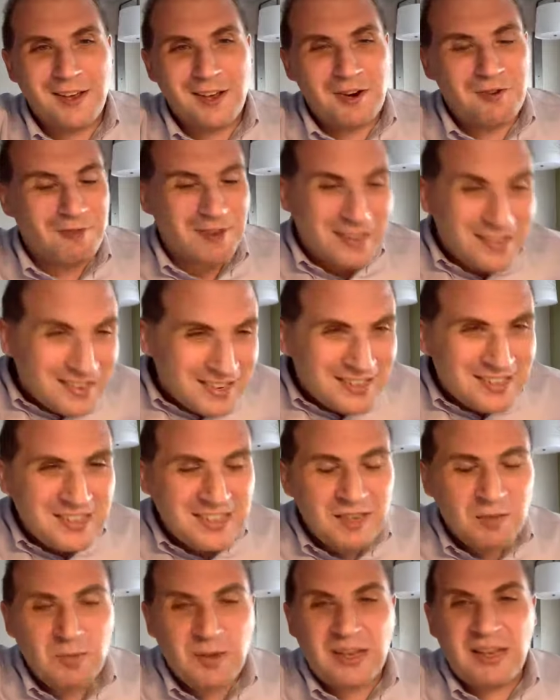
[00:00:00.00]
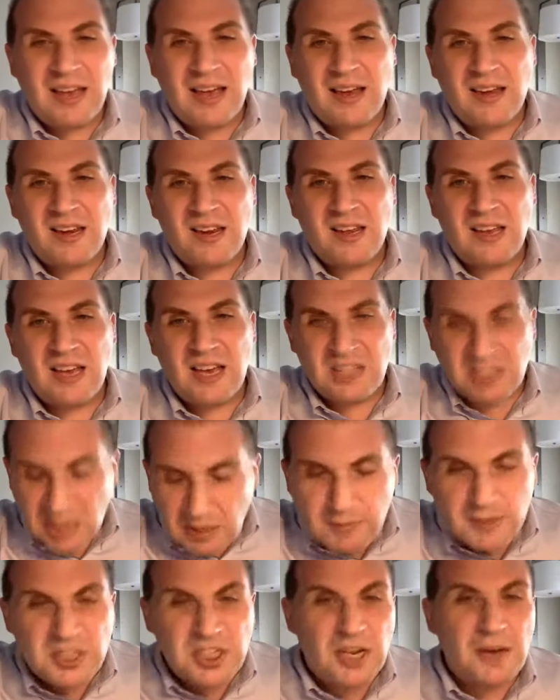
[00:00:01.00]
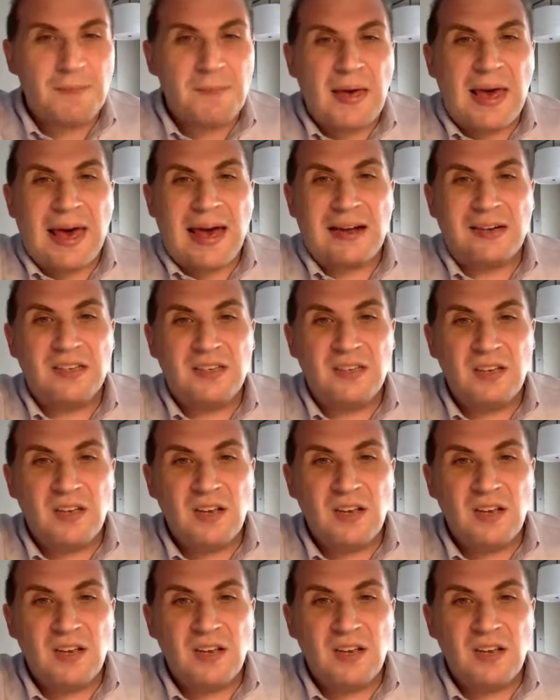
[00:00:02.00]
residency weekend, it's going to be jam-packed.